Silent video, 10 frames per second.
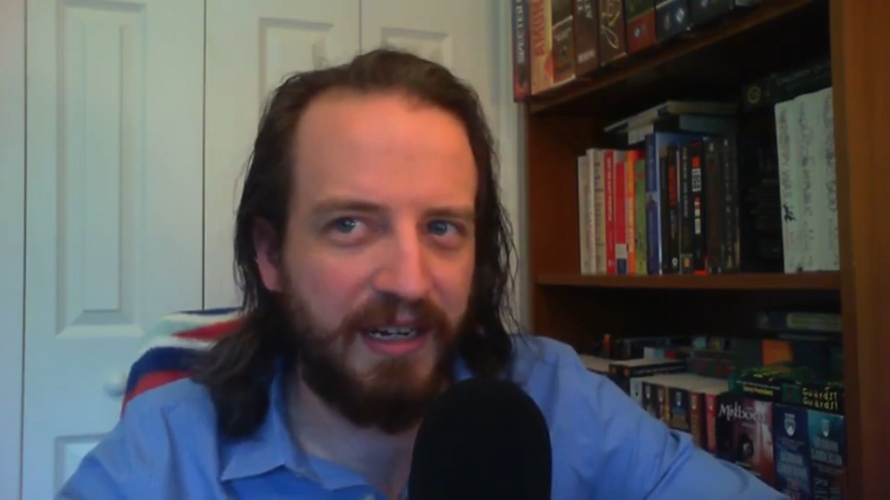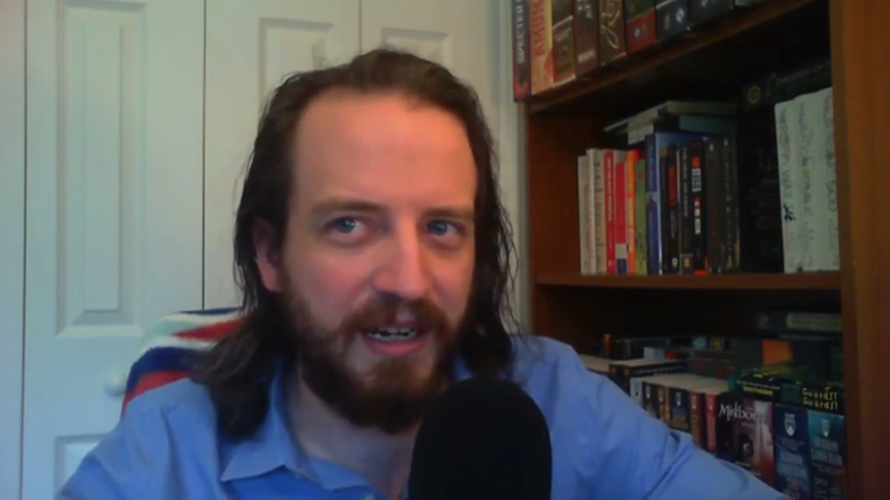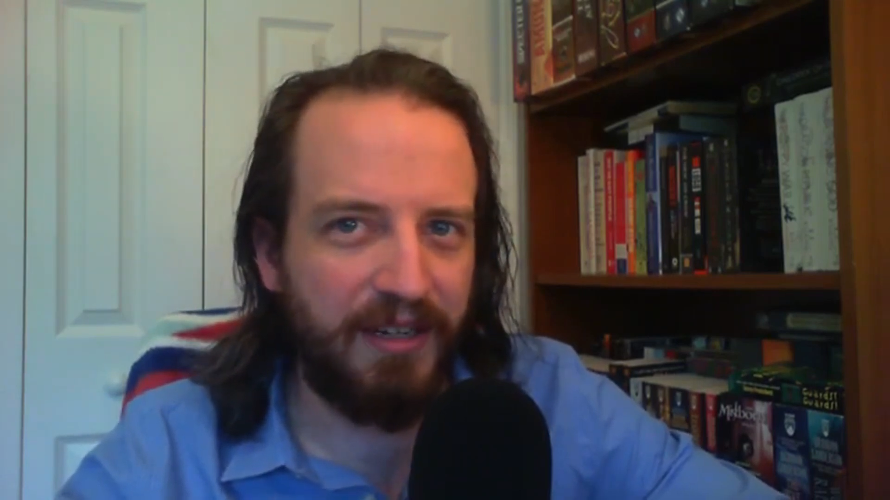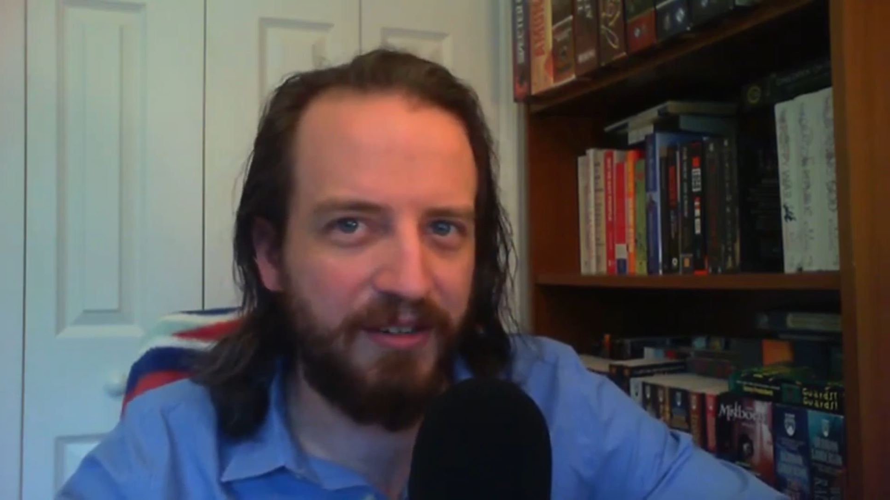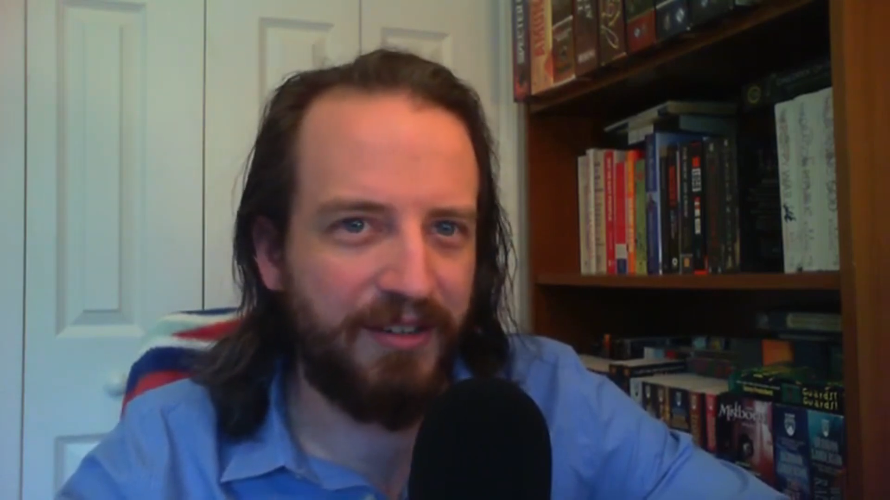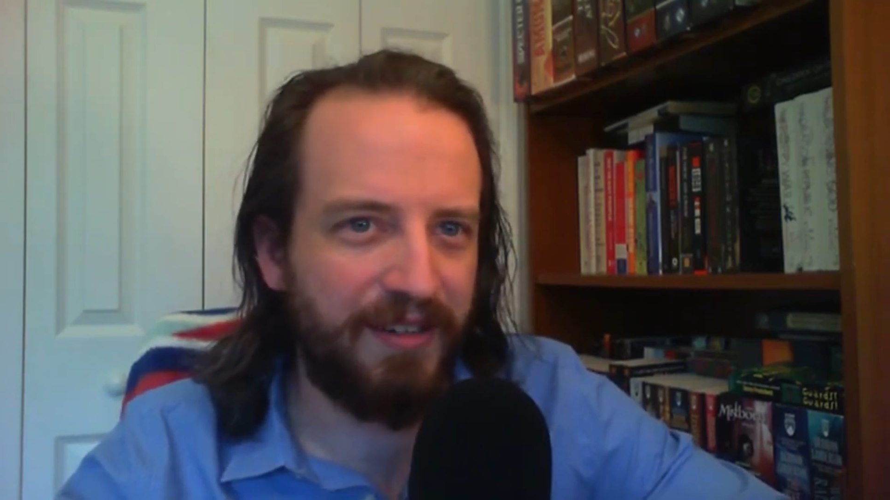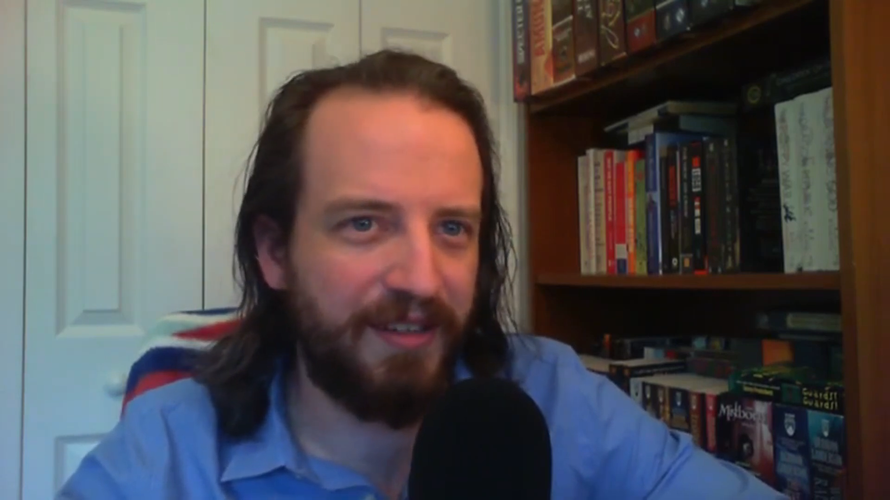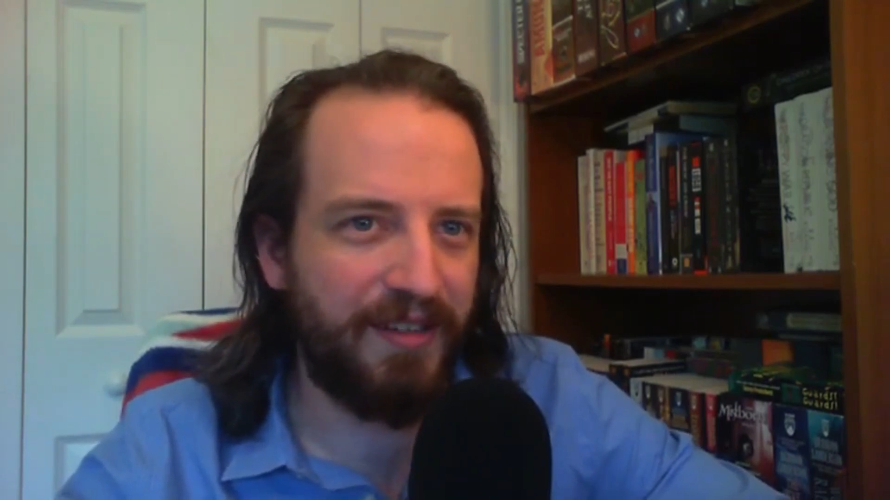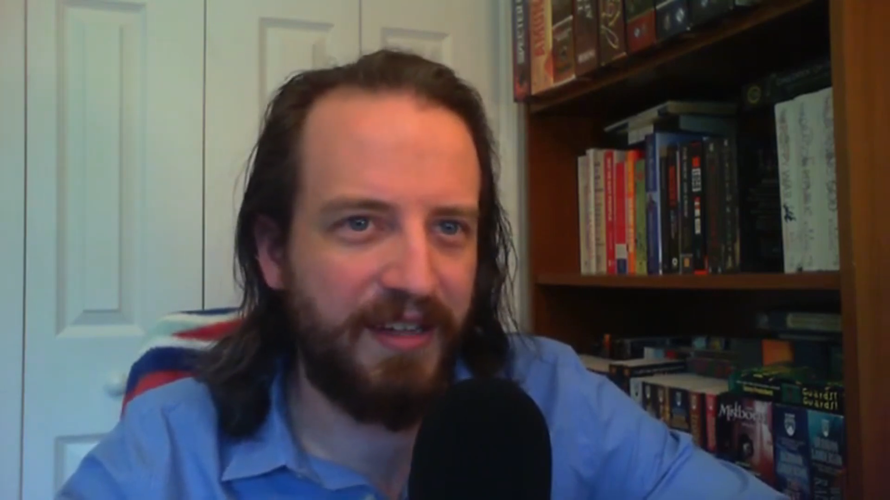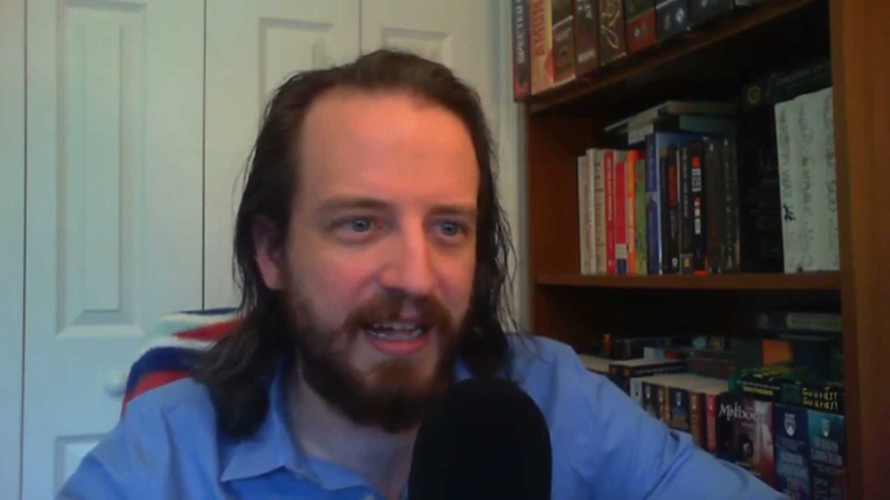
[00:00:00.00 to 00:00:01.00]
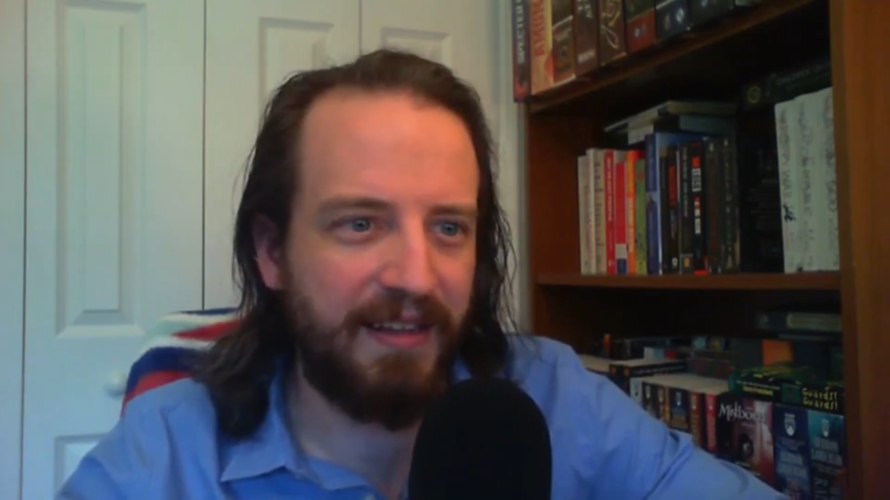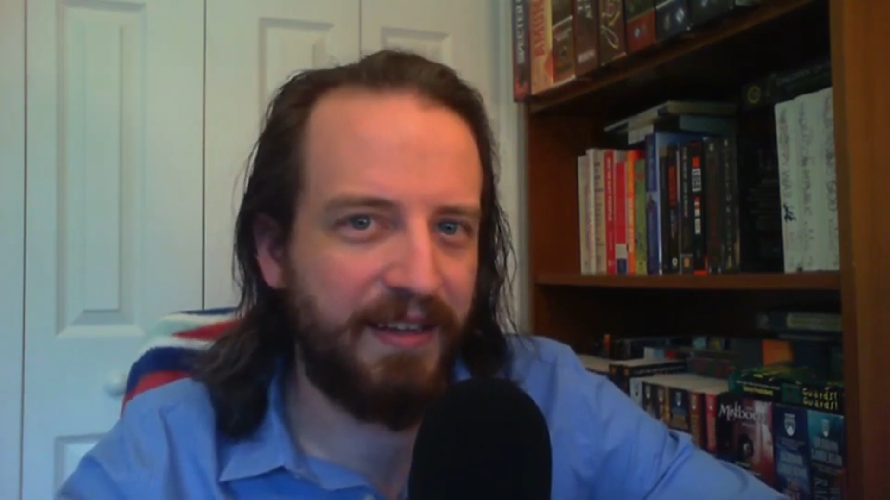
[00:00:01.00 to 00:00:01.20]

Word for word: uh, just because it's not